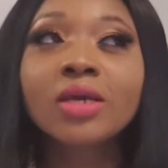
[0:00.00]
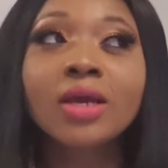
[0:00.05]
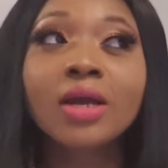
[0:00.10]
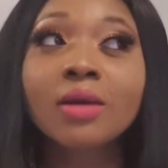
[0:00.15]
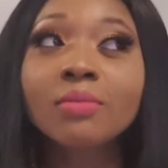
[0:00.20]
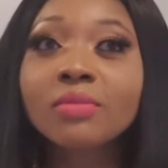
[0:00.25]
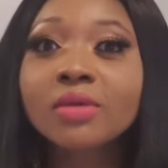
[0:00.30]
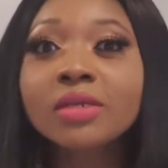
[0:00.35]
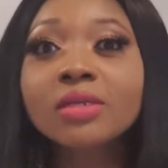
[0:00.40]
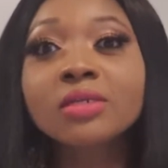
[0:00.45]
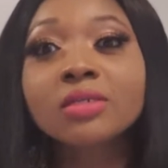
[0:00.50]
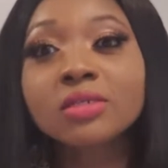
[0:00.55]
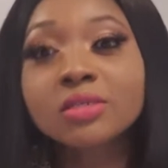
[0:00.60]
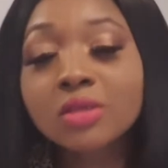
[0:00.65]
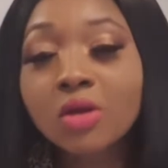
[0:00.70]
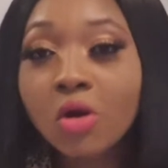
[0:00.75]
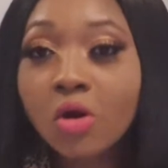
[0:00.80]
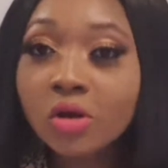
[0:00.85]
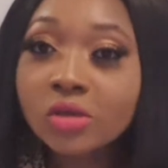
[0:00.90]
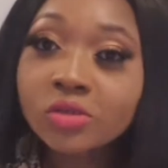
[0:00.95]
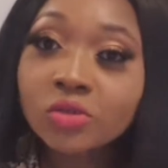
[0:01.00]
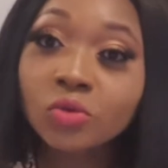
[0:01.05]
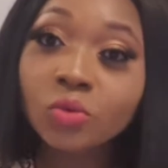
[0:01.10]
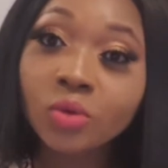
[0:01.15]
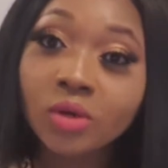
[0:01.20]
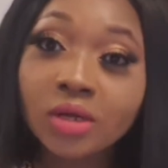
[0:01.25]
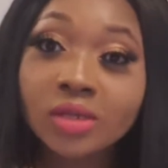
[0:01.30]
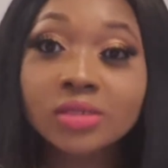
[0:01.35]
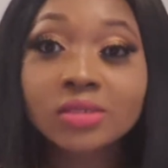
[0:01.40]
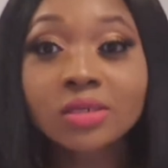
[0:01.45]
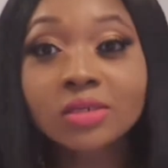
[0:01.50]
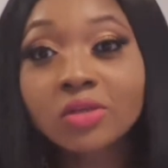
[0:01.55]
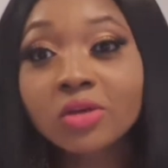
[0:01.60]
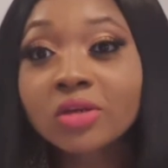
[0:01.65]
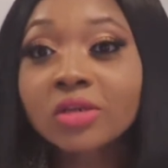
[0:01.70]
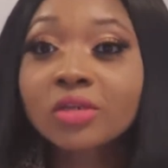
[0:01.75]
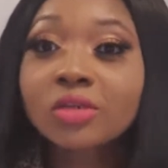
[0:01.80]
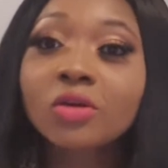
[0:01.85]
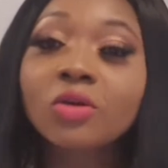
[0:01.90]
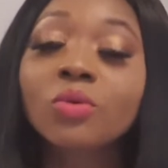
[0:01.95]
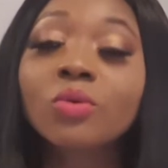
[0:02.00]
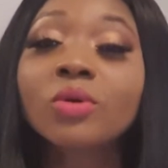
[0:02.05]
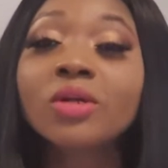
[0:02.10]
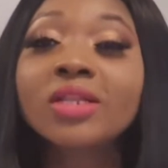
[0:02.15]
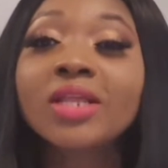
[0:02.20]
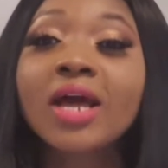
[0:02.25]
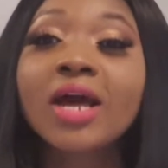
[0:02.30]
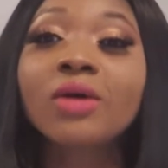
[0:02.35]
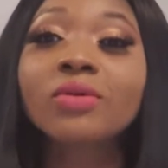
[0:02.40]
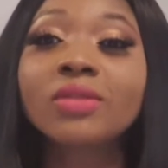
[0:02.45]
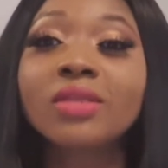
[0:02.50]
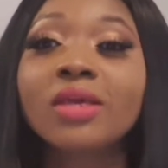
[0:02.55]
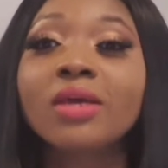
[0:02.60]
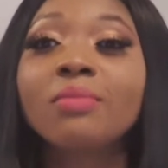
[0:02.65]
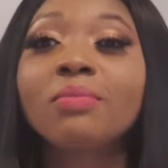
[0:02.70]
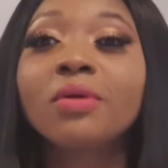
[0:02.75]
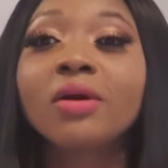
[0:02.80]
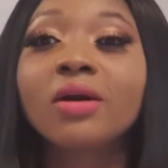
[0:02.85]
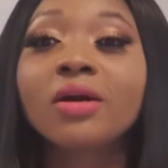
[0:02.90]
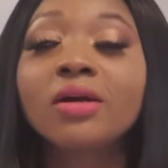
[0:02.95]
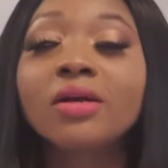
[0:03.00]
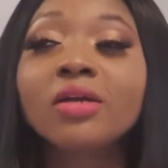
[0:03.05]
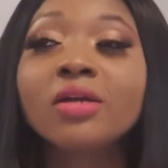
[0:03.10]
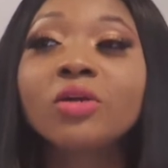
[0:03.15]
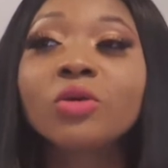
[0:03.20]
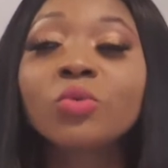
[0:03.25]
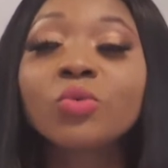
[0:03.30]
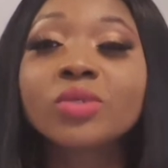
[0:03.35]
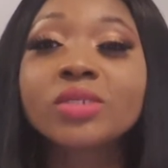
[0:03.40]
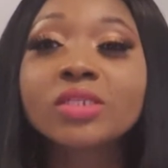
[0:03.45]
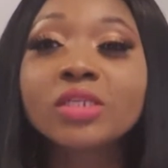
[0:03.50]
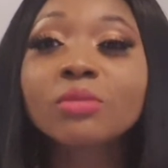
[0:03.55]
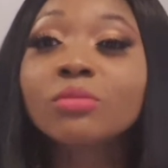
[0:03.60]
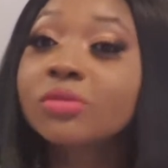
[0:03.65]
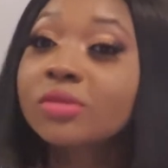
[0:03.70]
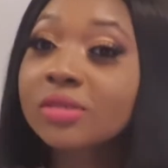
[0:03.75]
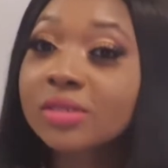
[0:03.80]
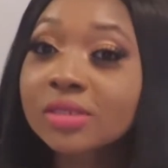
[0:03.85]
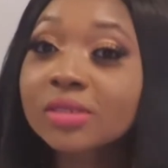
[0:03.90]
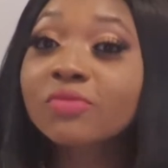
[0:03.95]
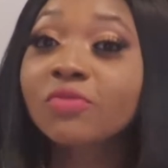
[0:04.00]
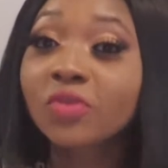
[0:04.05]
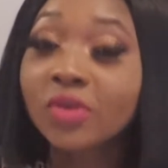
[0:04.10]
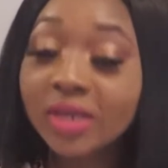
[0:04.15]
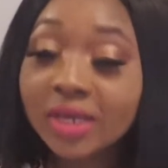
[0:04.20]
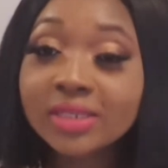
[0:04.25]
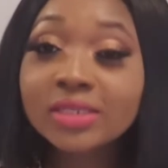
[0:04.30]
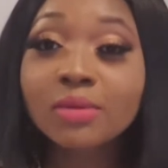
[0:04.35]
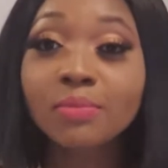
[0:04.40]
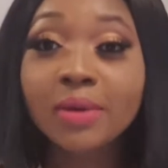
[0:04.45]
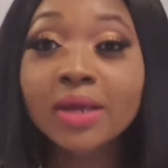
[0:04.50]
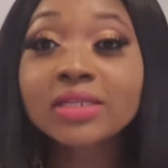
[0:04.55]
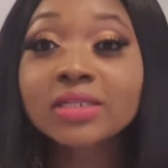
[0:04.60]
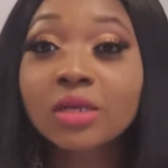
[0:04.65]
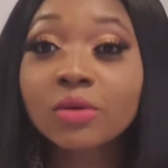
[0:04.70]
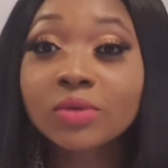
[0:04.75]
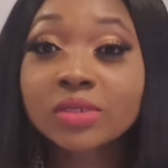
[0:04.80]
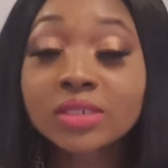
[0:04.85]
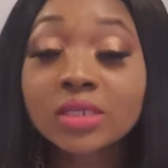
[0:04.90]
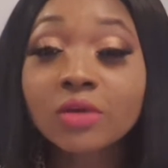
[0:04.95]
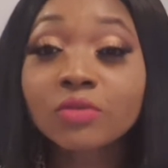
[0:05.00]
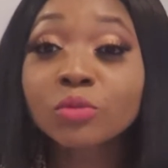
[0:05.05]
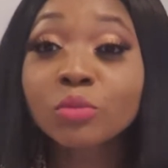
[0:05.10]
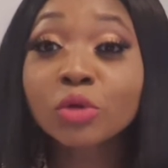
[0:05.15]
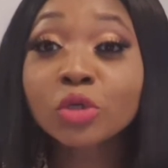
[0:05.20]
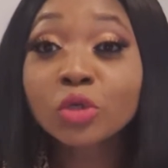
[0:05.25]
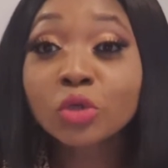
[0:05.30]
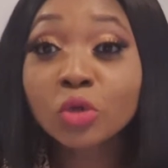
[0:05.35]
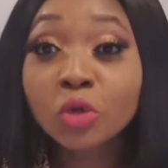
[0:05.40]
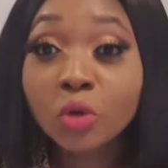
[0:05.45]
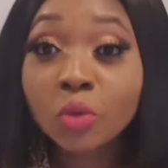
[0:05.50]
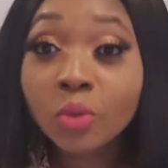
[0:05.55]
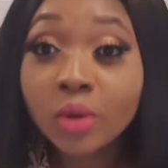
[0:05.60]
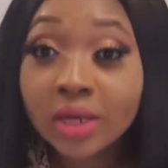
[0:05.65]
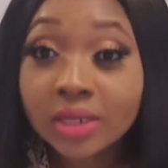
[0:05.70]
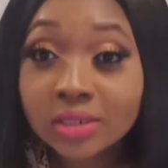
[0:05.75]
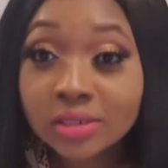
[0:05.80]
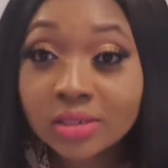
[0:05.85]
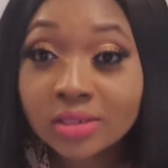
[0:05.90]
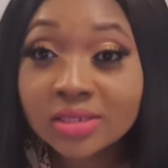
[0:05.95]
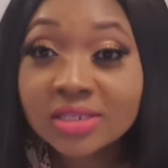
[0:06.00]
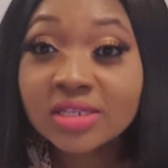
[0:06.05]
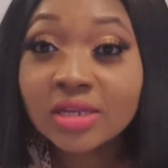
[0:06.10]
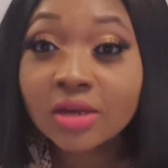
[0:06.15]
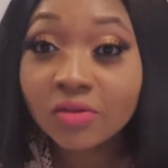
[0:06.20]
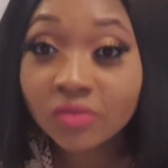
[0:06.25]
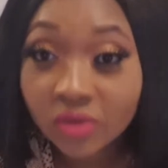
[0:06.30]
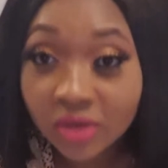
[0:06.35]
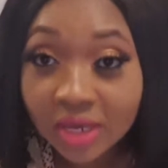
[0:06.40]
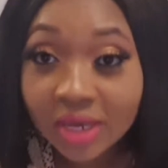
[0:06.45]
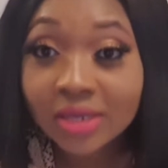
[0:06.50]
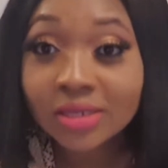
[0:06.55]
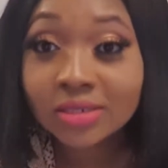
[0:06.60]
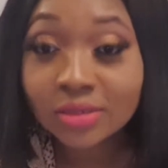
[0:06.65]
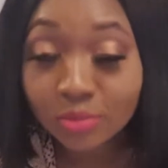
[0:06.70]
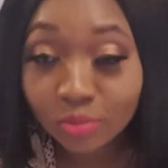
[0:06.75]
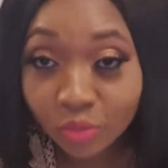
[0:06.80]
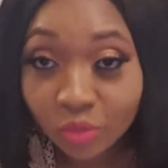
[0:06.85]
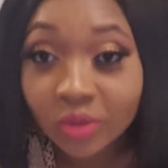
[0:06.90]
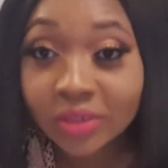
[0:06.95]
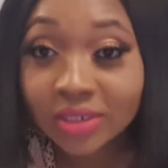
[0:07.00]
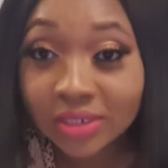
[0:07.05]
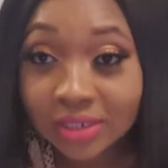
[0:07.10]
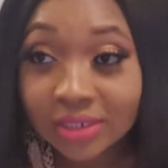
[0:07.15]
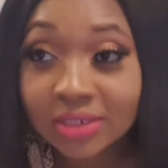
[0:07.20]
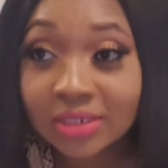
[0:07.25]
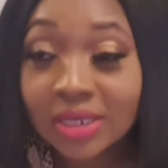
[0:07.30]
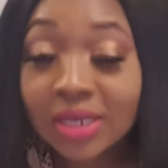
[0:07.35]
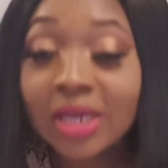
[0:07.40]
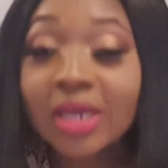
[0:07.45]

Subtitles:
I mean, there's a hustle world, there's a doggy-dog world out there, but we seem to forget about ourselves. But you know what? Self-care is important.